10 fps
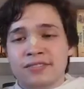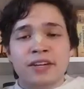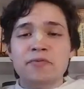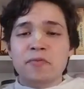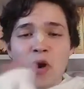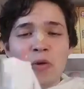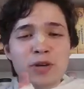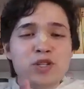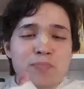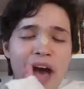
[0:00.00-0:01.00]
he
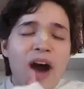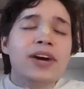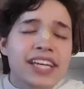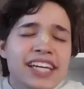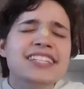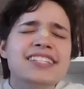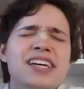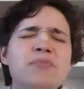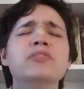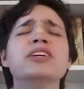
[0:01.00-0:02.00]
almost bowing, he
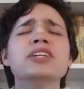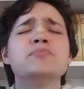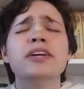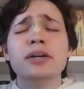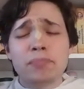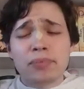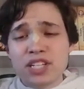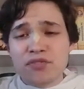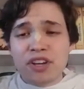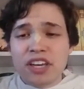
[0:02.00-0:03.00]
said, "Please, Mother,
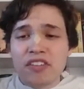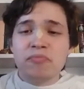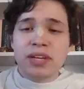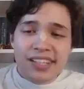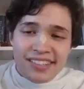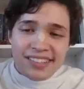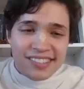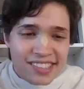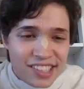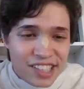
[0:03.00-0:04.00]
please forgive me.
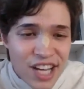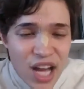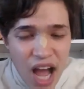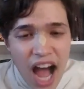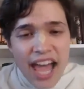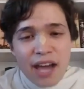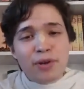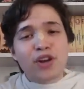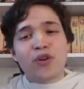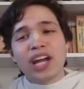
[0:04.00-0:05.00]
I
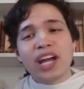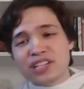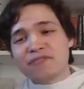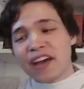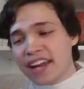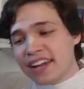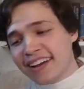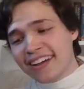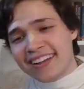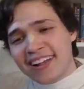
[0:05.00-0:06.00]
am a great
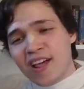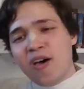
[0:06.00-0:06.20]
offender.